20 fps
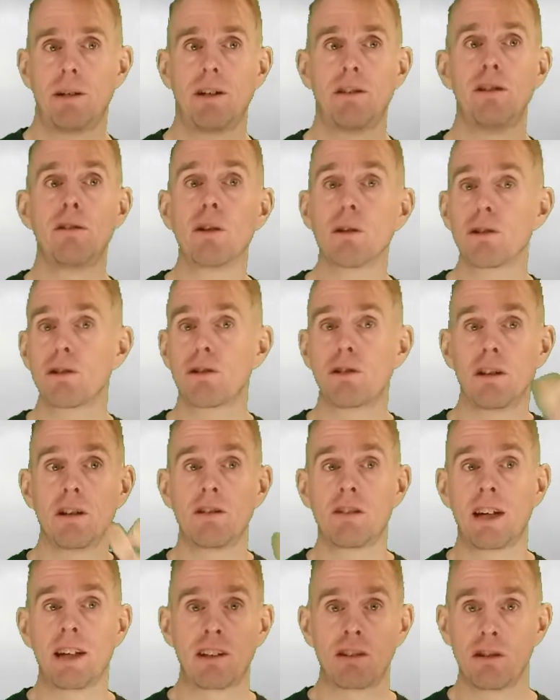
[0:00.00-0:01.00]
and you've got
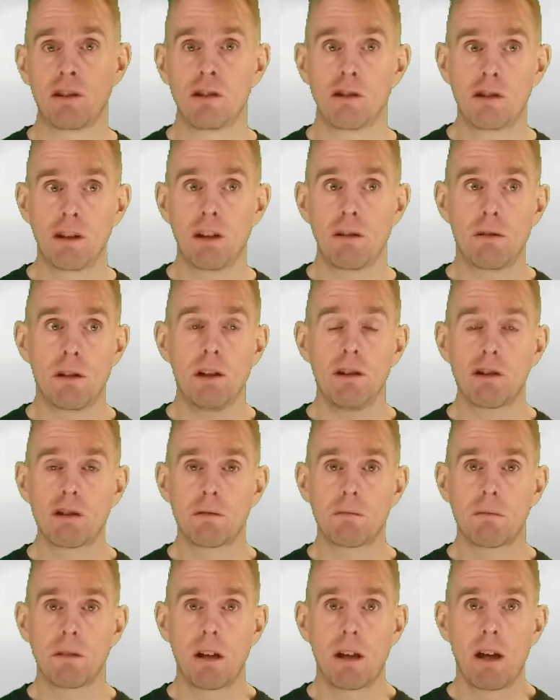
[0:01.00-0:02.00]
stirred tanks in
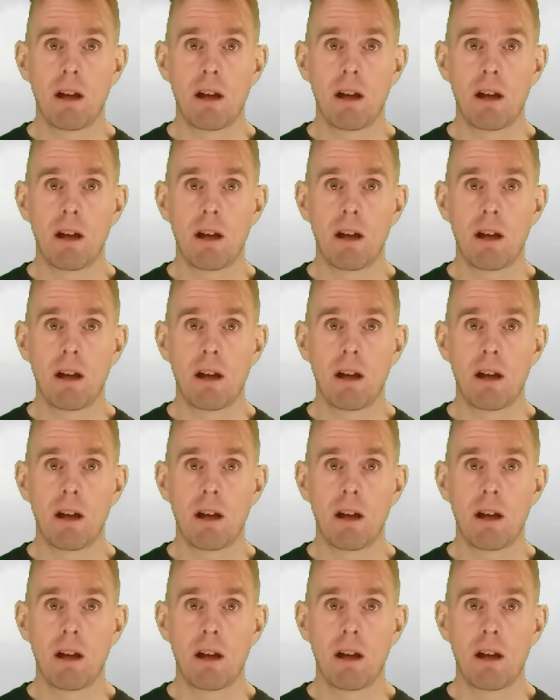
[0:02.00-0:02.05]
series.